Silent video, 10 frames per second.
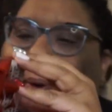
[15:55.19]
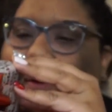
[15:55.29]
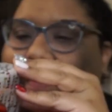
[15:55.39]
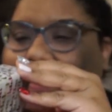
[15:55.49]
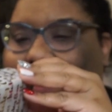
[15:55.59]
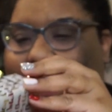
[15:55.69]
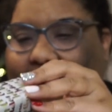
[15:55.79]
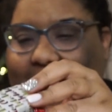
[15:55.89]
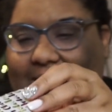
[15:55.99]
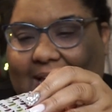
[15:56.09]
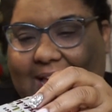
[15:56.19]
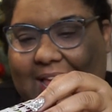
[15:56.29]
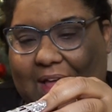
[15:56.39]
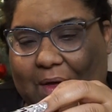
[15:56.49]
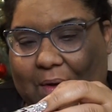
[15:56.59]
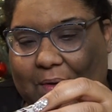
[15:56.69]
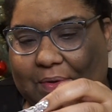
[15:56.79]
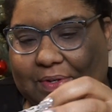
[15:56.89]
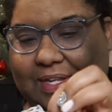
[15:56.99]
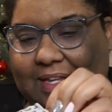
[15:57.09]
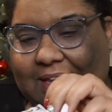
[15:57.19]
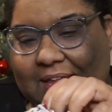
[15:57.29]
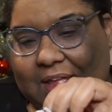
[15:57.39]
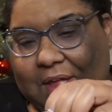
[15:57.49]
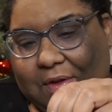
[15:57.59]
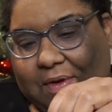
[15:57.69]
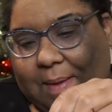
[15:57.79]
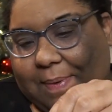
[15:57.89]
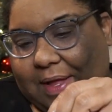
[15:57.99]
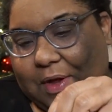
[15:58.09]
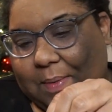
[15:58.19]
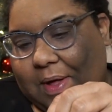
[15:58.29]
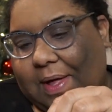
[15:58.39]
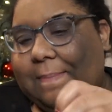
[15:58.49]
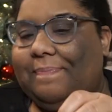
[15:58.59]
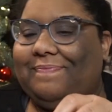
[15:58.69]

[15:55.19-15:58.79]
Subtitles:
perfectly in old wrapping. You're welcome.